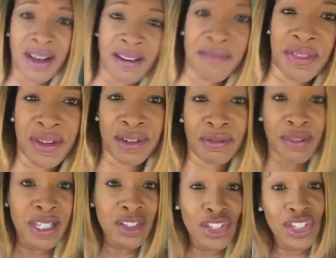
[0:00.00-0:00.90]
of the
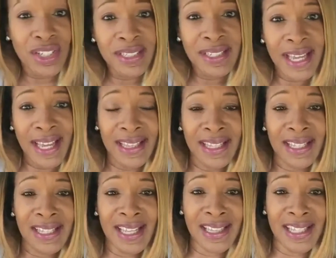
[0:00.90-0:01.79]
rich and
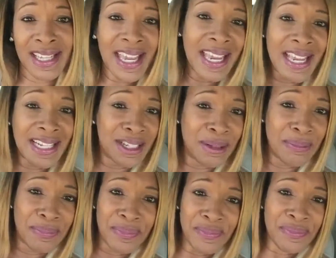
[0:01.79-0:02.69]
the kingdom,